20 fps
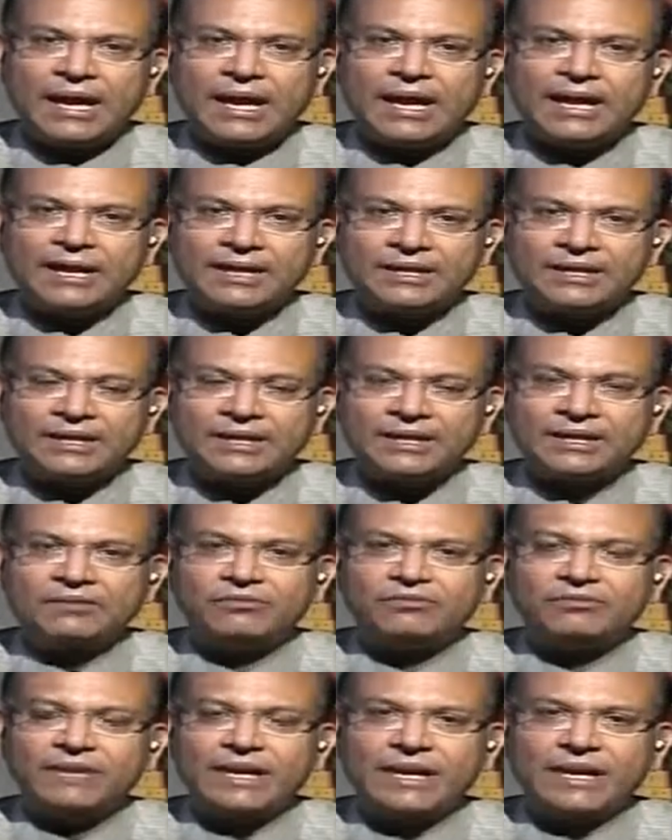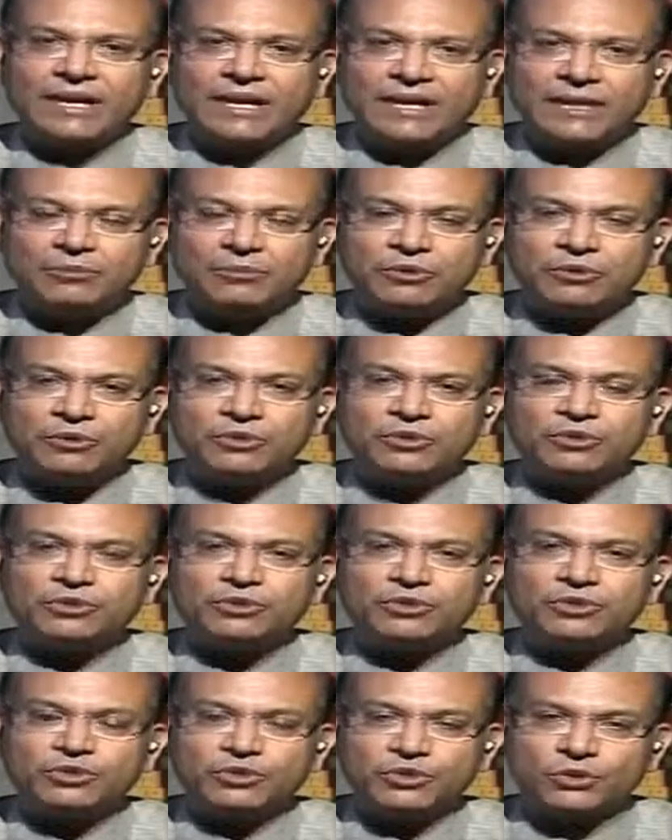And I think if we are able
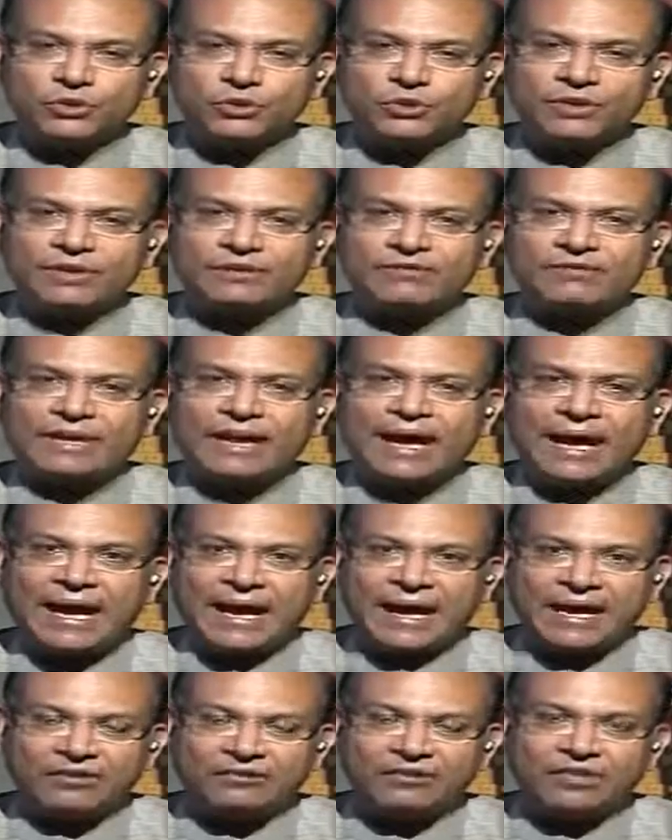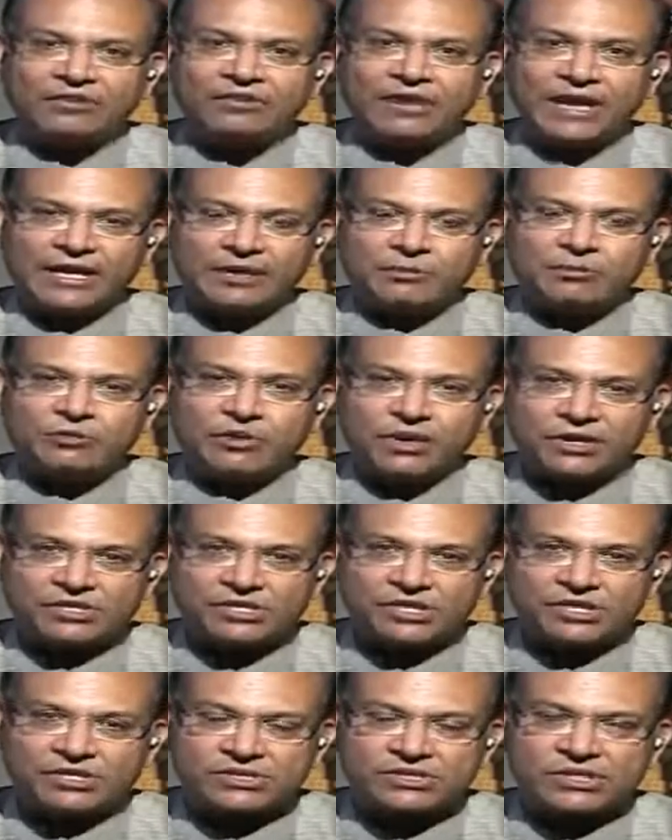to show that we have the right
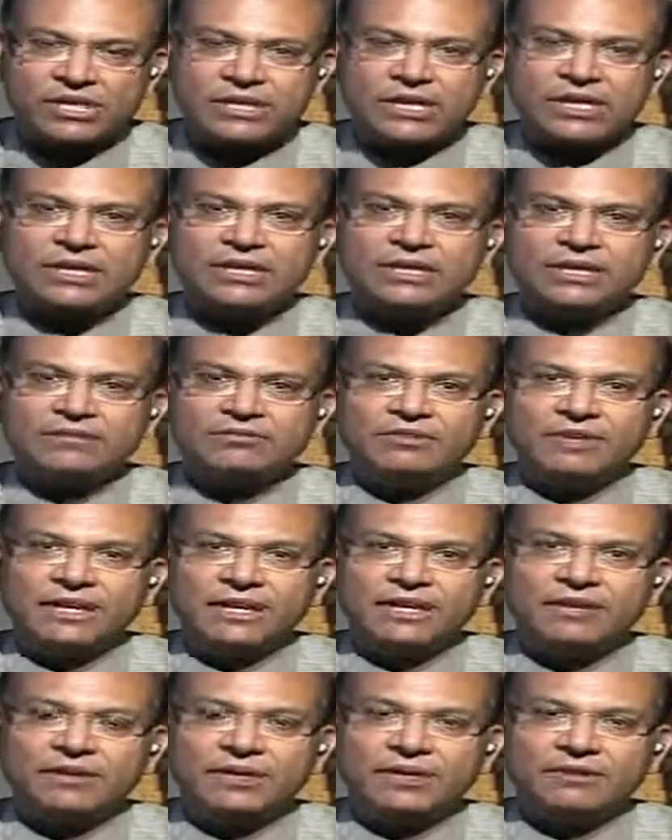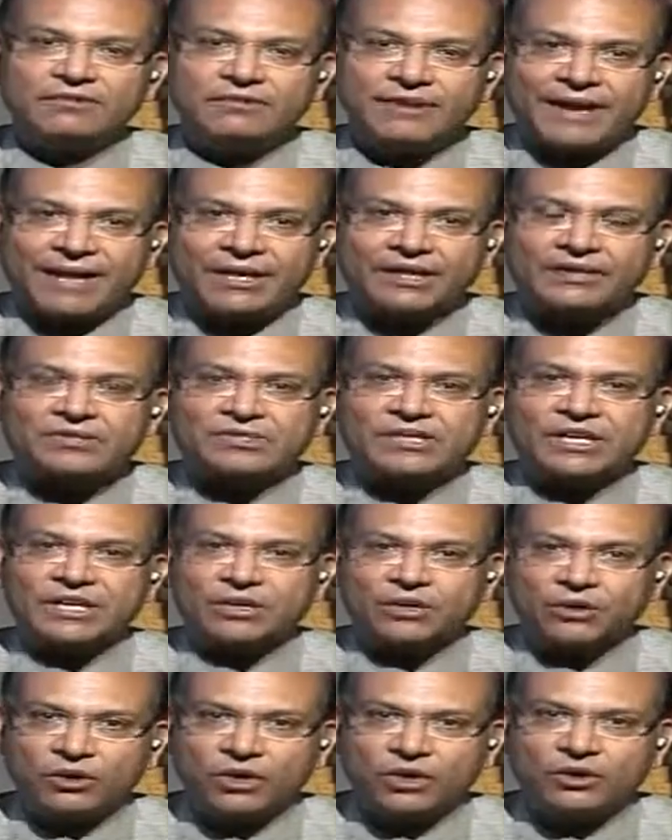projects, that we can in fact
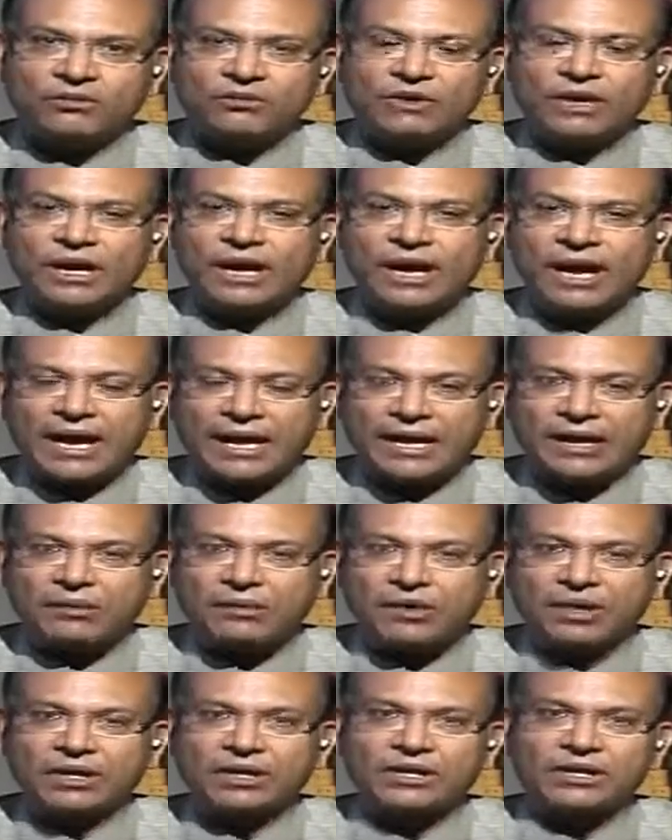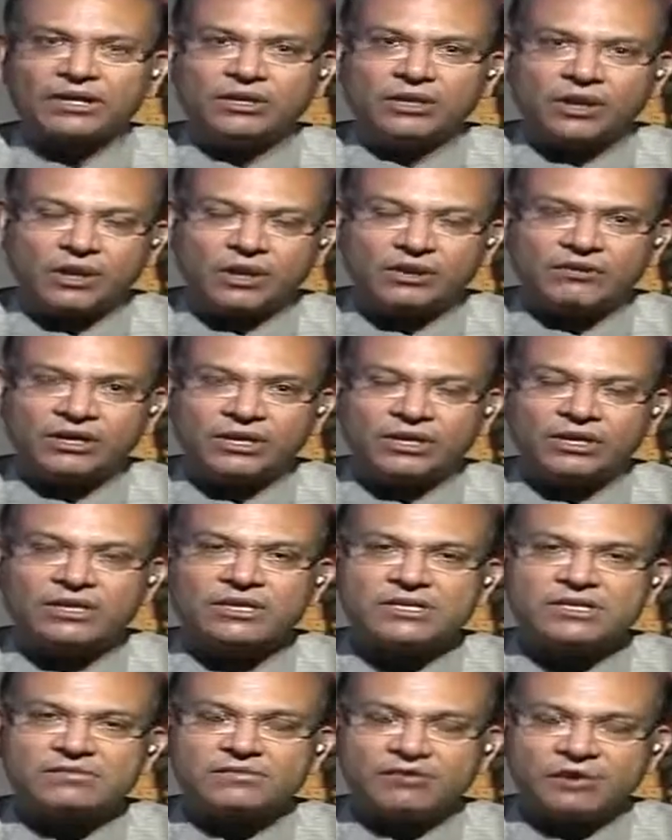secure high quality dollar
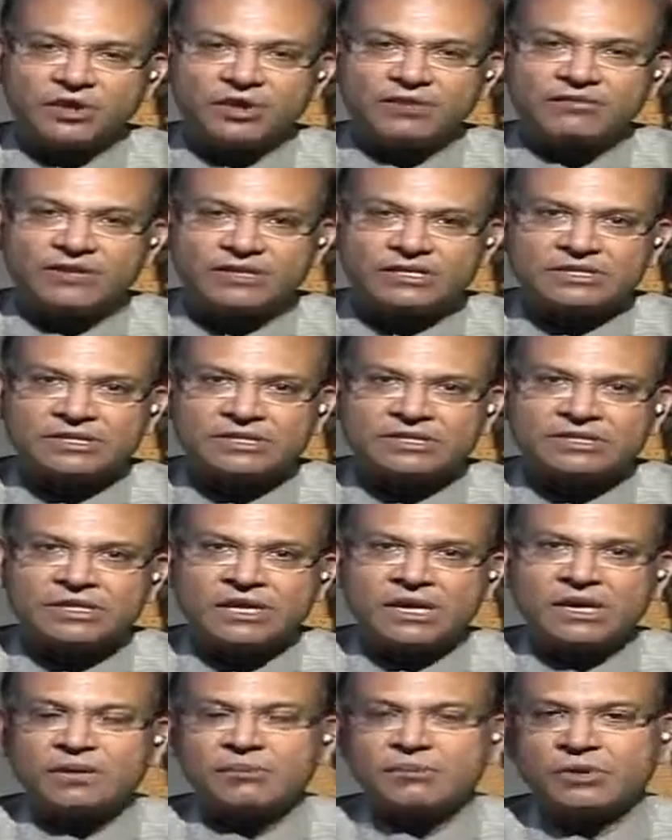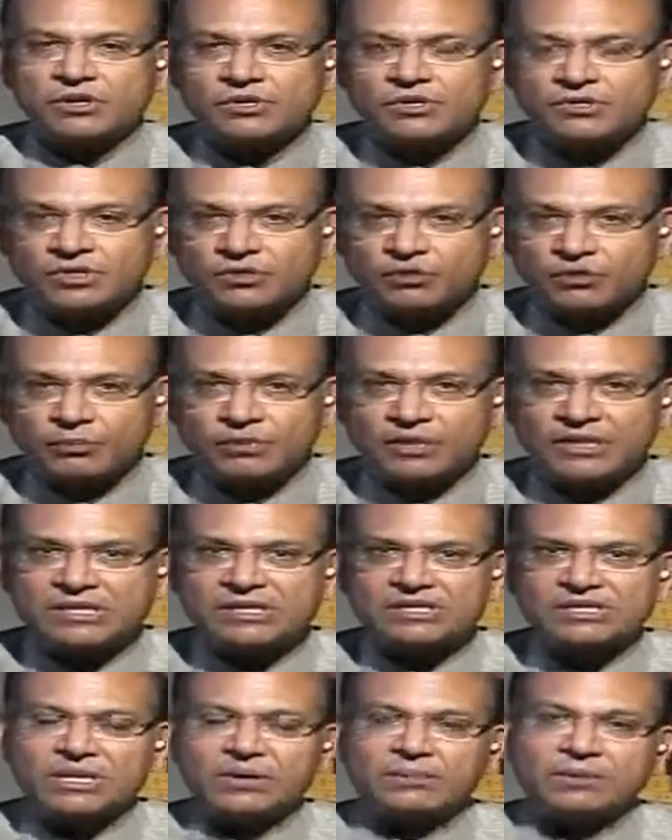returns for investors because the rupee is
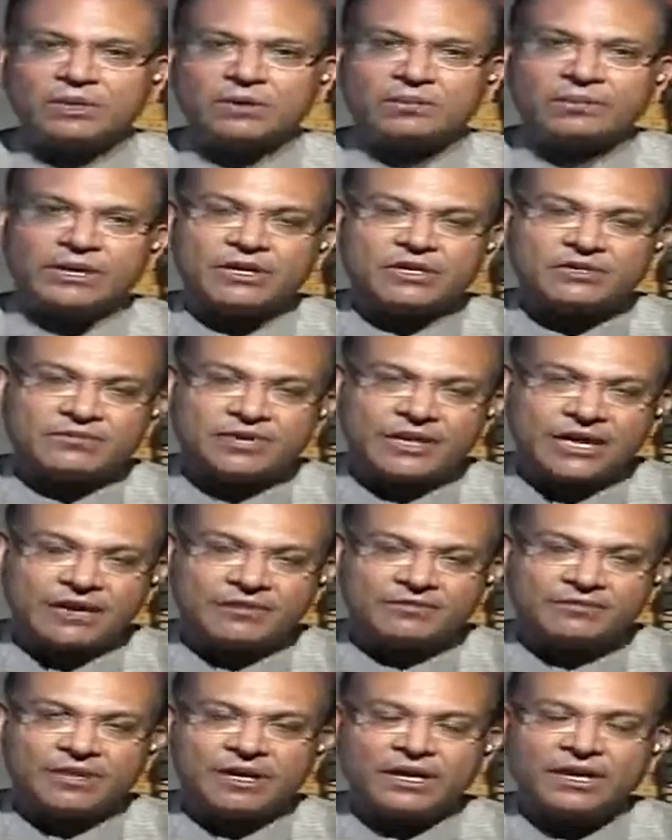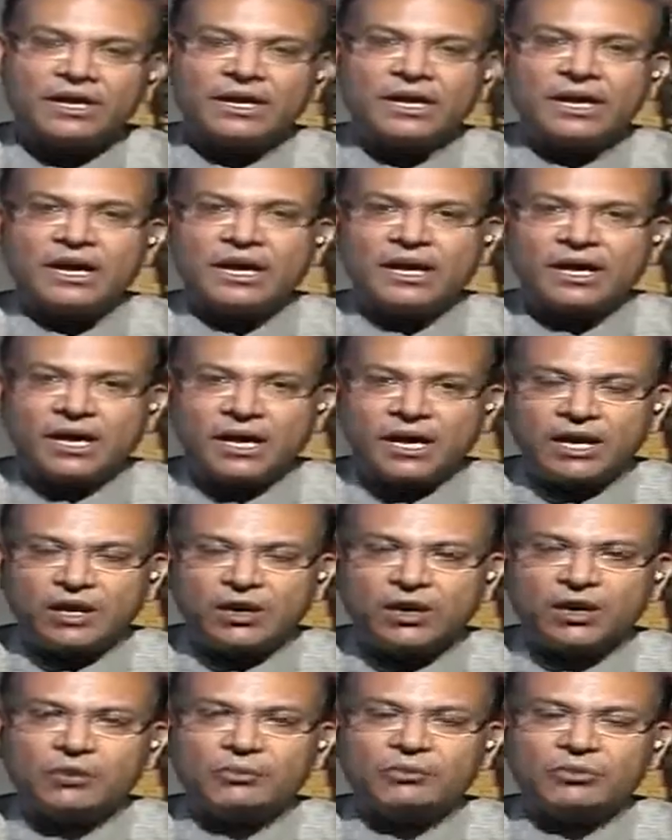stable, because we have a
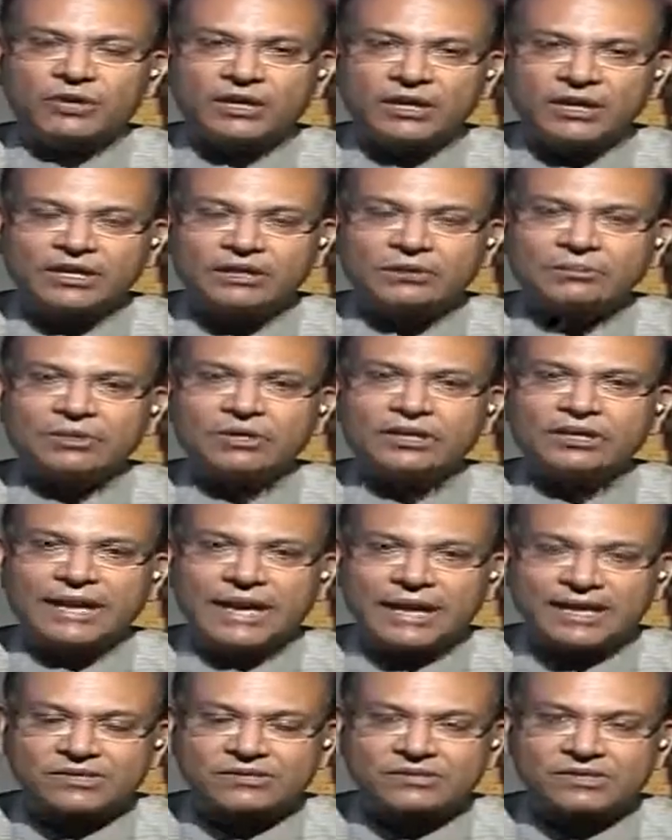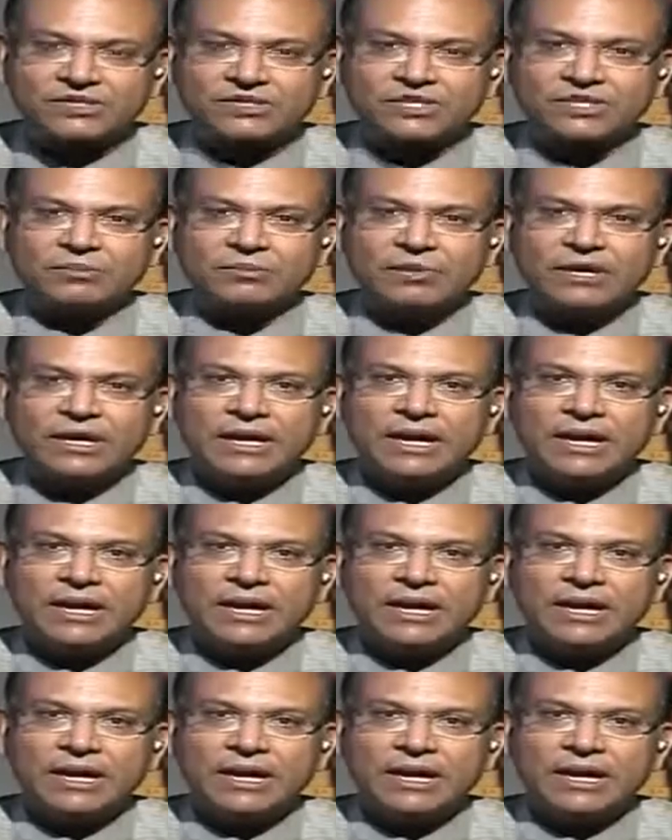good predictable tax regime,